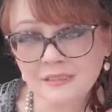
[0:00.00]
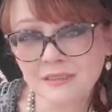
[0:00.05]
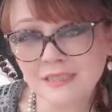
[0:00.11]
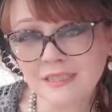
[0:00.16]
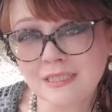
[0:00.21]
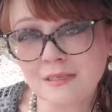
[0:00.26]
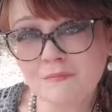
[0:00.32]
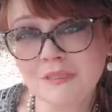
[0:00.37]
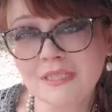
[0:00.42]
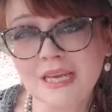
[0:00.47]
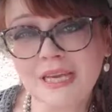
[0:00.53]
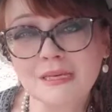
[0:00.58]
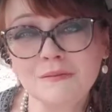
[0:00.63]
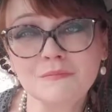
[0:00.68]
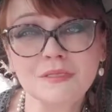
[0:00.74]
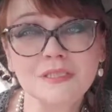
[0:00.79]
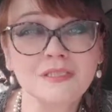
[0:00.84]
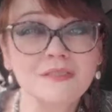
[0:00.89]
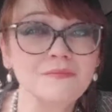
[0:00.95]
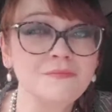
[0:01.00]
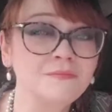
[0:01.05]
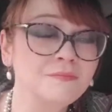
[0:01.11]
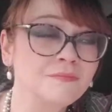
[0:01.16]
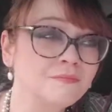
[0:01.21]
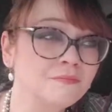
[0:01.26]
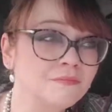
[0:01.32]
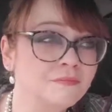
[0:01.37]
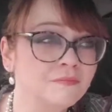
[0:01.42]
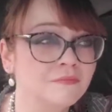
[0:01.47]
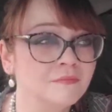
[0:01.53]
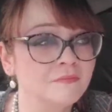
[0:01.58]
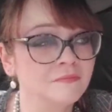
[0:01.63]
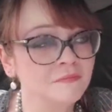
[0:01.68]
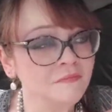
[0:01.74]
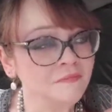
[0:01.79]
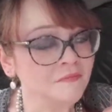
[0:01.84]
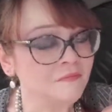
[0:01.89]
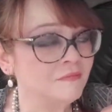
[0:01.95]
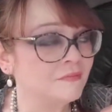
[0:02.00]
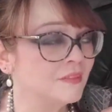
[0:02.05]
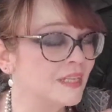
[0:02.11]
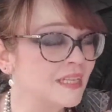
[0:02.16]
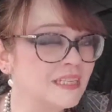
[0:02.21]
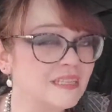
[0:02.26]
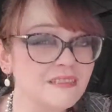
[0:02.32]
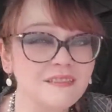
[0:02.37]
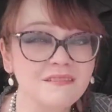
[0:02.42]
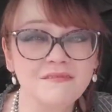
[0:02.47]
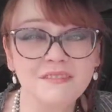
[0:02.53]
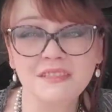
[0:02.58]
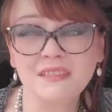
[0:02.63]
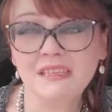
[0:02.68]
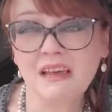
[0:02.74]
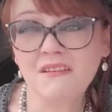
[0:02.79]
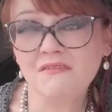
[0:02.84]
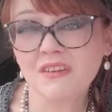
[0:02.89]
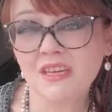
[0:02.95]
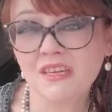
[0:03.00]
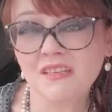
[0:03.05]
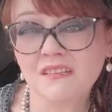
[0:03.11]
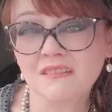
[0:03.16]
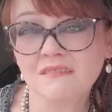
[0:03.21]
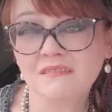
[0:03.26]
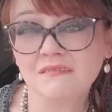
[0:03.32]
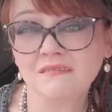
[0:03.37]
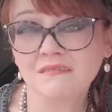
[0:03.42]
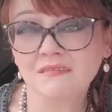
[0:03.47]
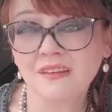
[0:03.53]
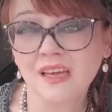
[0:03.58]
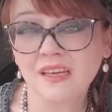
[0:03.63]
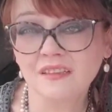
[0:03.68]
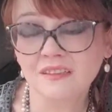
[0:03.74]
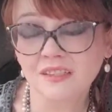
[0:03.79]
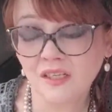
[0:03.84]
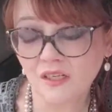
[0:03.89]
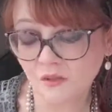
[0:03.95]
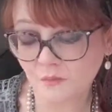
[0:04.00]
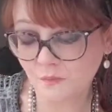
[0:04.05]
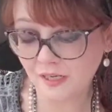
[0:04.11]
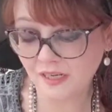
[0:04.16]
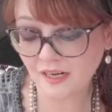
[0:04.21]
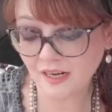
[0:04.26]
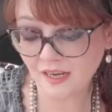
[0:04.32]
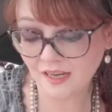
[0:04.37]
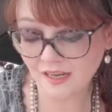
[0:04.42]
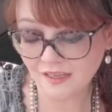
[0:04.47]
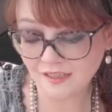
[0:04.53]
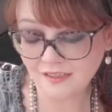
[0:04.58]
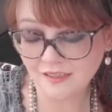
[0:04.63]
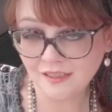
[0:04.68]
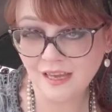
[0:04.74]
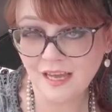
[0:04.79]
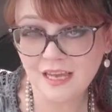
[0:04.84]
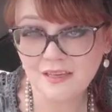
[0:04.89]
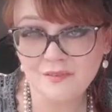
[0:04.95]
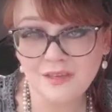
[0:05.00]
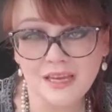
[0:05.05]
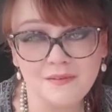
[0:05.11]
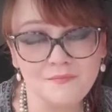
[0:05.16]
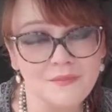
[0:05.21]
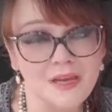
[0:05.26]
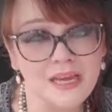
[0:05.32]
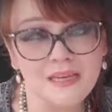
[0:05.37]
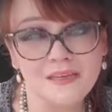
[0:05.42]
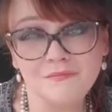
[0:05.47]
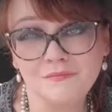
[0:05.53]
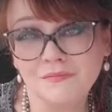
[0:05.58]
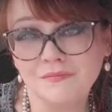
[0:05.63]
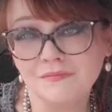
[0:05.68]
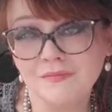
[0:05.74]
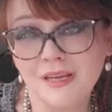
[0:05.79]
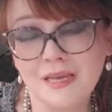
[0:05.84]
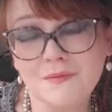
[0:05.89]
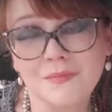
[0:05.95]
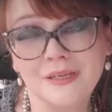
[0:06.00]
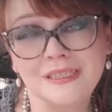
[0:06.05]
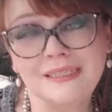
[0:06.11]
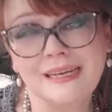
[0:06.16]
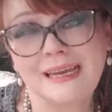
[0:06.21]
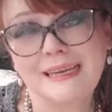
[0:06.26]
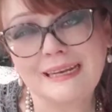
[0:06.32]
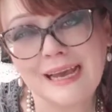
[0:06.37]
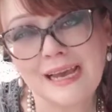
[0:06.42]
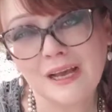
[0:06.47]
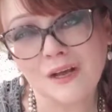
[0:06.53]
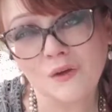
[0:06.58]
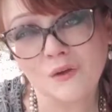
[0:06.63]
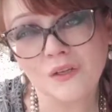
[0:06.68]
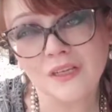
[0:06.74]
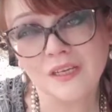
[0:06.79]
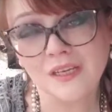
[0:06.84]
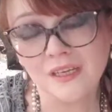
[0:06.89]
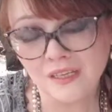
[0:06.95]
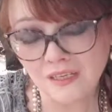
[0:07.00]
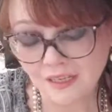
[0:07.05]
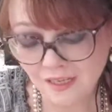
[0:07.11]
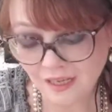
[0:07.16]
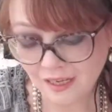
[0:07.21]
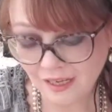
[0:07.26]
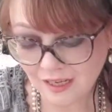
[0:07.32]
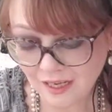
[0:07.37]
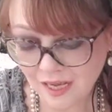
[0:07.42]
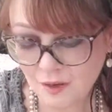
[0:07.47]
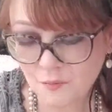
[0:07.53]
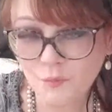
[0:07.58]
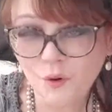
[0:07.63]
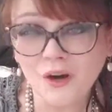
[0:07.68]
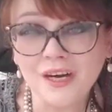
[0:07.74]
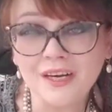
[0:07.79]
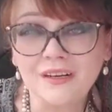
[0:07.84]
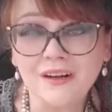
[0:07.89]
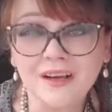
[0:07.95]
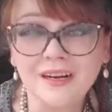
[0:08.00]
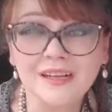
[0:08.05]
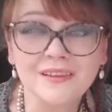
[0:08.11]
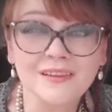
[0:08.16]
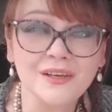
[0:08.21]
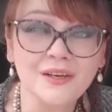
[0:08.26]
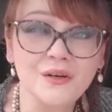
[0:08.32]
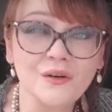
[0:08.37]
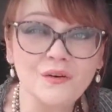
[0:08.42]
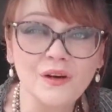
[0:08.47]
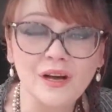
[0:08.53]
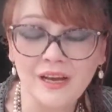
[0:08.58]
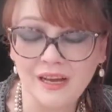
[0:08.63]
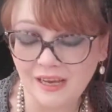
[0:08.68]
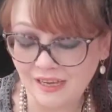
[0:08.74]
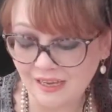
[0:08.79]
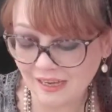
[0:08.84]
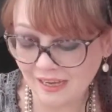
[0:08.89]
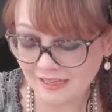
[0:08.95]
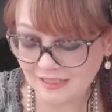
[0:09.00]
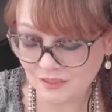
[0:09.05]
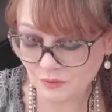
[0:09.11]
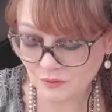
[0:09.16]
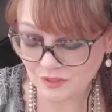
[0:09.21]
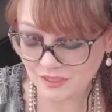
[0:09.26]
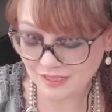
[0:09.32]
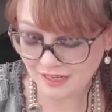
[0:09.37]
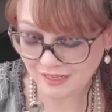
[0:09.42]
sometimes like 7. I don't know, but I'm a night owl. I'm working on it though. I don't